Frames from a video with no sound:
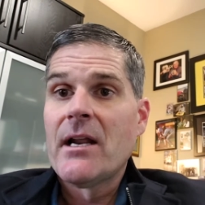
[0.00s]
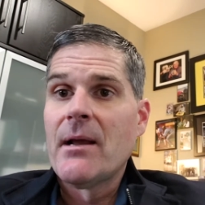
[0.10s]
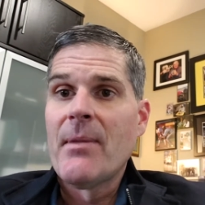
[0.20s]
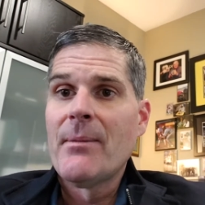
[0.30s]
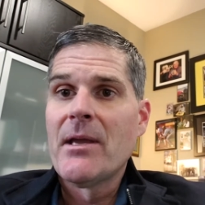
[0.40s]
And
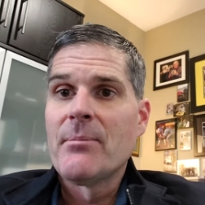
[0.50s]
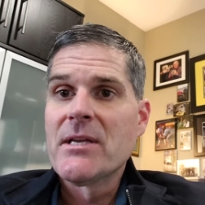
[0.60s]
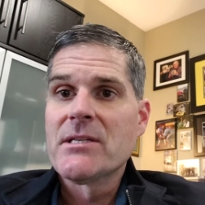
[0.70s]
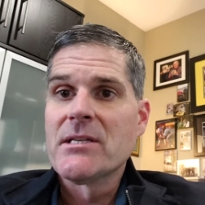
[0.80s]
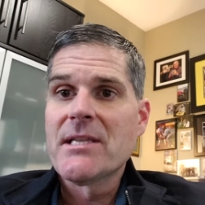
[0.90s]
it may be a
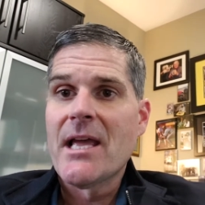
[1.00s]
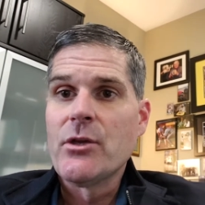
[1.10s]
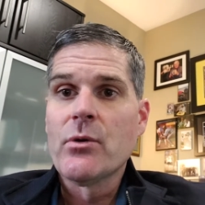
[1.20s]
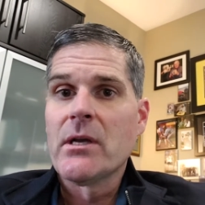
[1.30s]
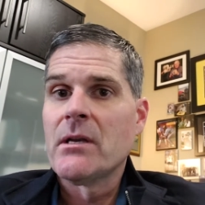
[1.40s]
business that
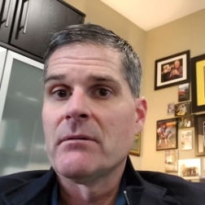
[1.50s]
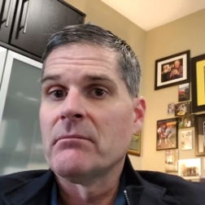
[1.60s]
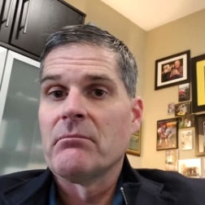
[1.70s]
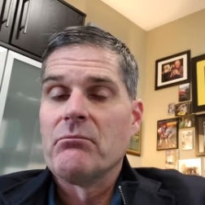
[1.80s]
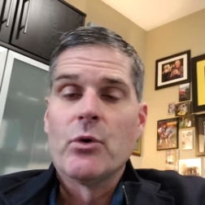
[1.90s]
you
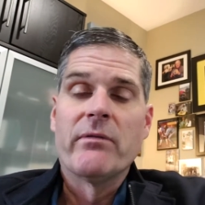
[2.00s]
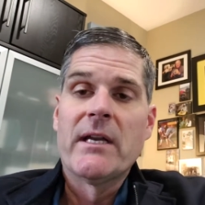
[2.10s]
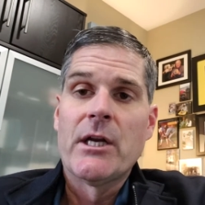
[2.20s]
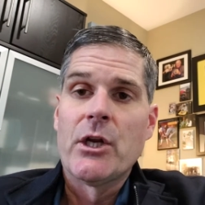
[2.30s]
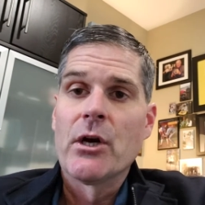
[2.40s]
can move
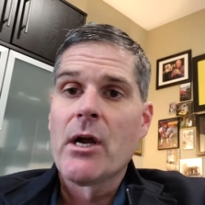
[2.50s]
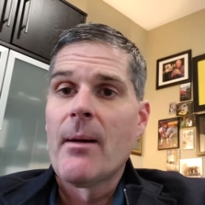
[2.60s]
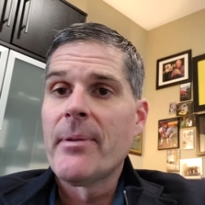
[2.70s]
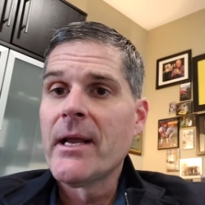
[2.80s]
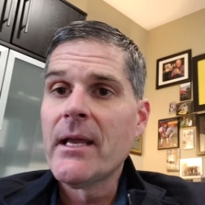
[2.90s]
into your
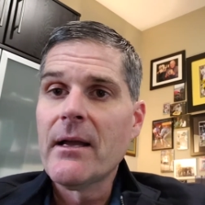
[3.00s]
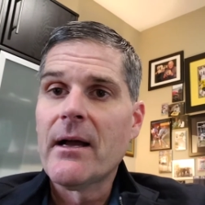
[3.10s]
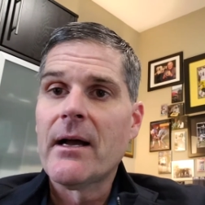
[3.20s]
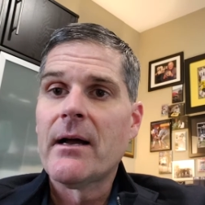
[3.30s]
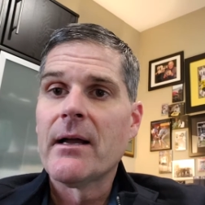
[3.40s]
company
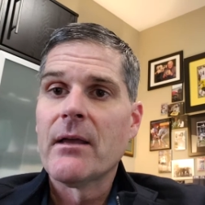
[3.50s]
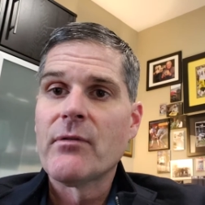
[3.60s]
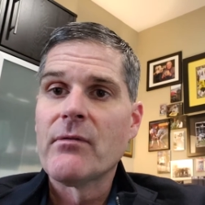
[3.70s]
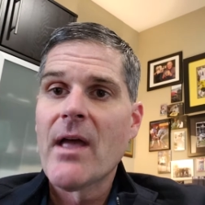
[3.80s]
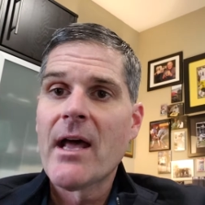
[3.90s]
uh,
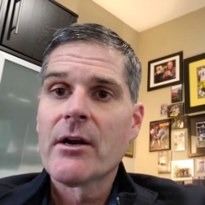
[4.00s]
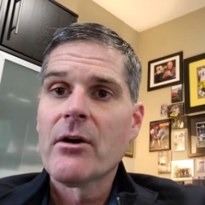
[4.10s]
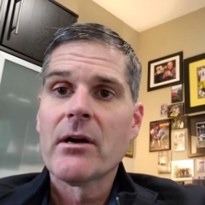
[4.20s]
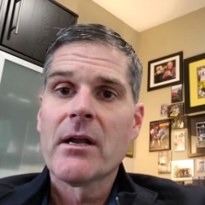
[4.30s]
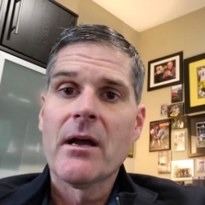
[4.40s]
if you've got a
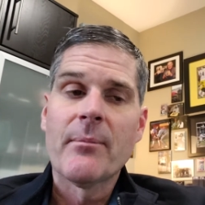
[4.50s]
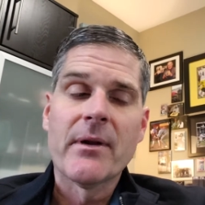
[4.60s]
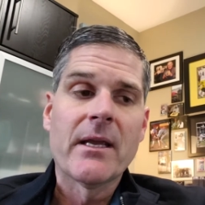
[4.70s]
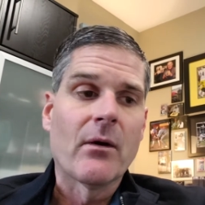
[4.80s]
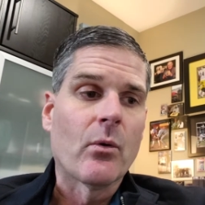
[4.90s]
current
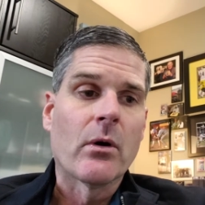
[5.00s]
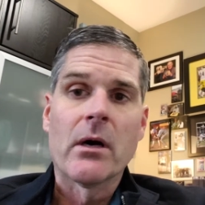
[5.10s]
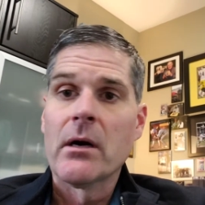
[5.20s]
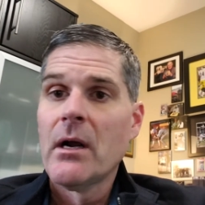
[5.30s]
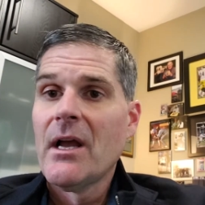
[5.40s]
company,
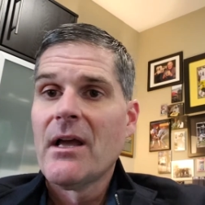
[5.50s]
or